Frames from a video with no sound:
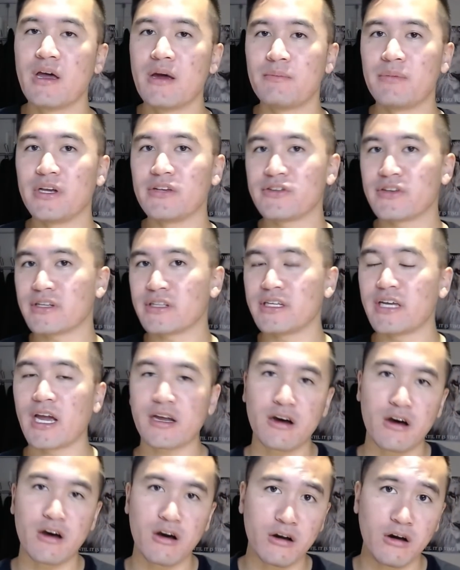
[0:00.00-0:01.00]
basically I
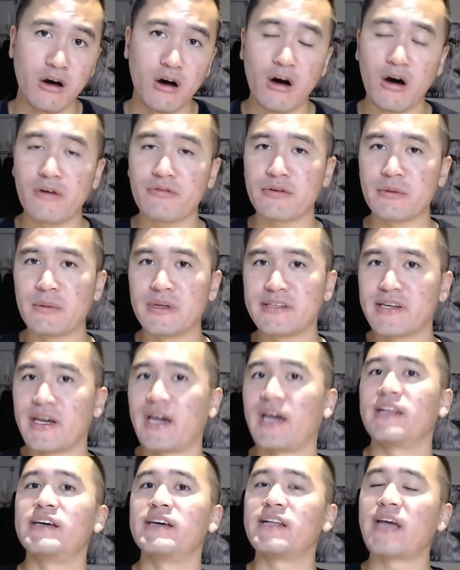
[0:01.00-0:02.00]
got a call from a
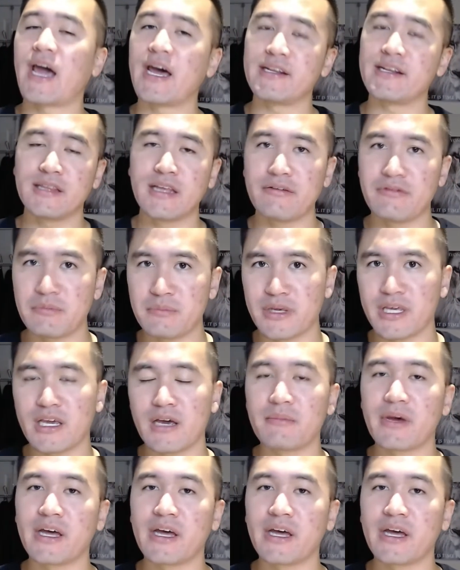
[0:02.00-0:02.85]
tenant at 11 p.m.